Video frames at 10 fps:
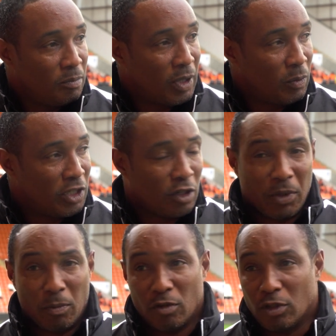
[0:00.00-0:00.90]
But we just
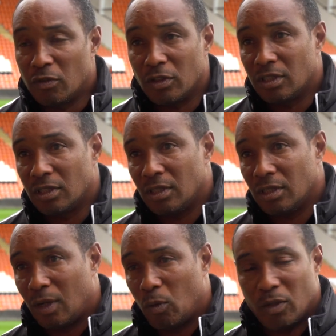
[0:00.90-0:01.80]
got to be more ruthless.
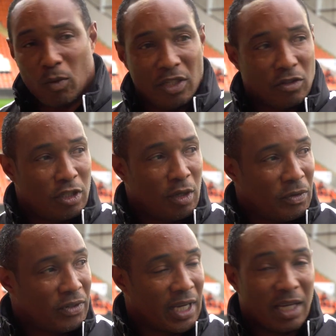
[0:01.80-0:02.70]
You know, when, you, when you're on
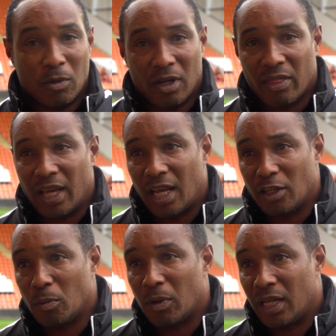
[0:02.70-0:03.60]
top of a game like that
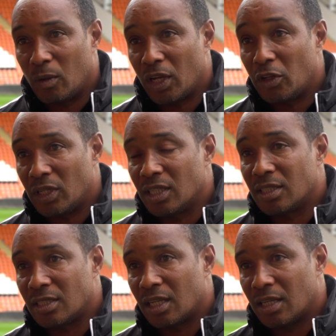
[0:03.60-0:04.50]
and you play the way you did in
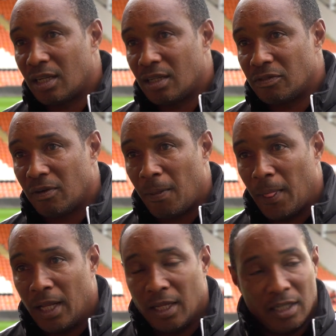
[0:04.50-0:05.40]
the second half,
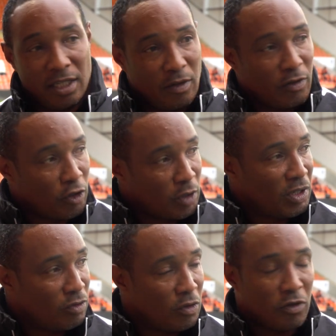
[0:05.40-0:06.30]
you've got to
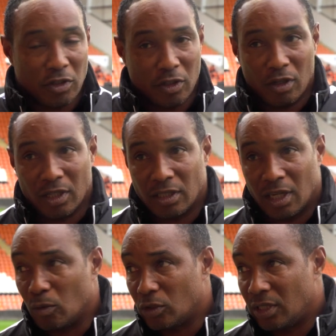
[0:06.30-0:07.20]
be ruthless. You've got to get
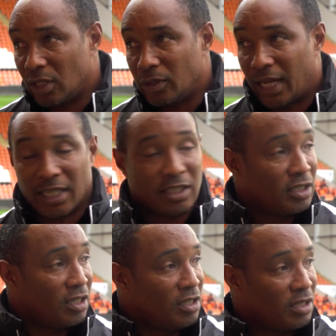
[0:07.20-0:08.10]
goals. You know, Yet gets a
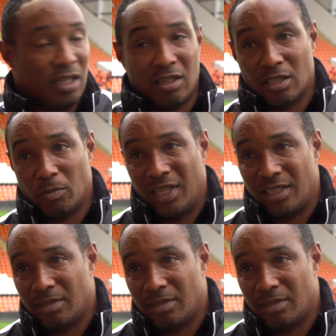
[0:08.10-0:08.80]
chance in the last minute.